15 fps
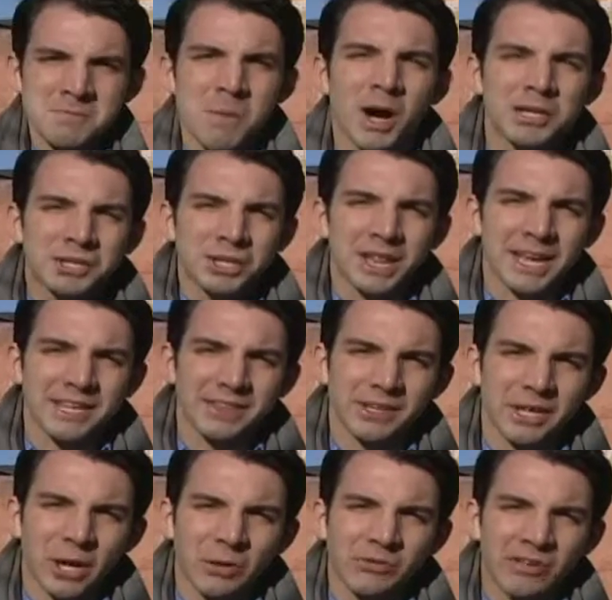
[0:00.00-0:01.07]
Much like the
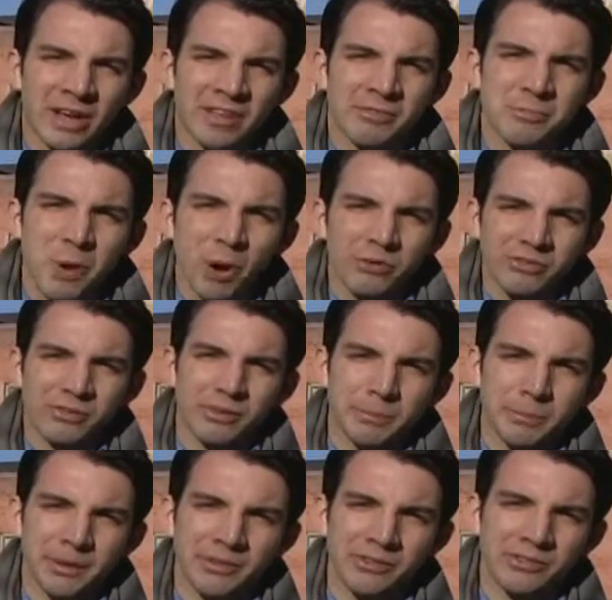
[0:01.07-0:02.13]
ghost signs, most of the
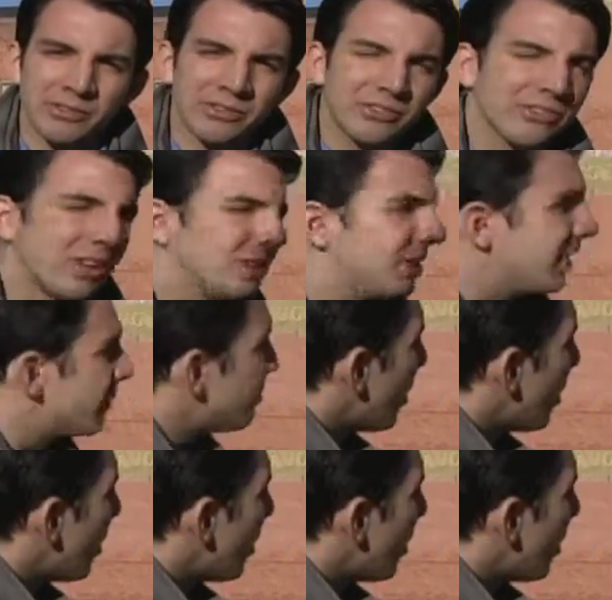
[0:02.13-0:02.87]
businesses such as